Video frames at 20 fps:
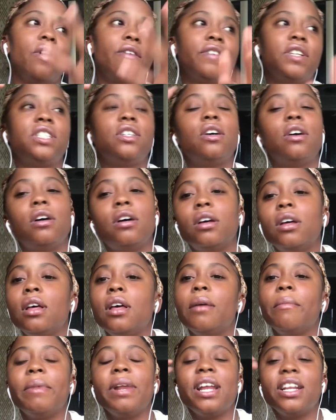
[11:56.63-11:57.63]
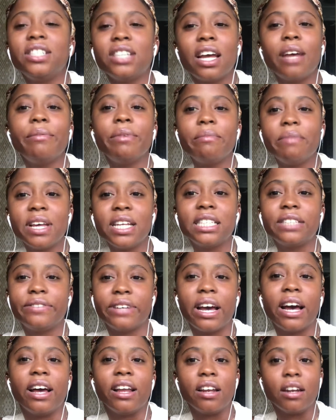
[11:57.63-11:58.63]
So, me dey try my best to
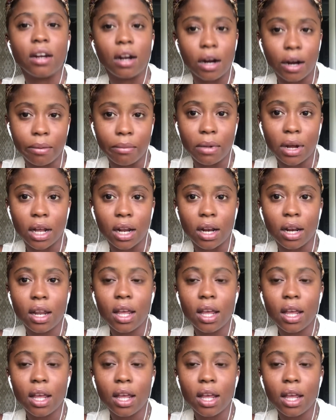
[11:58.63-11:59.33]
act normal.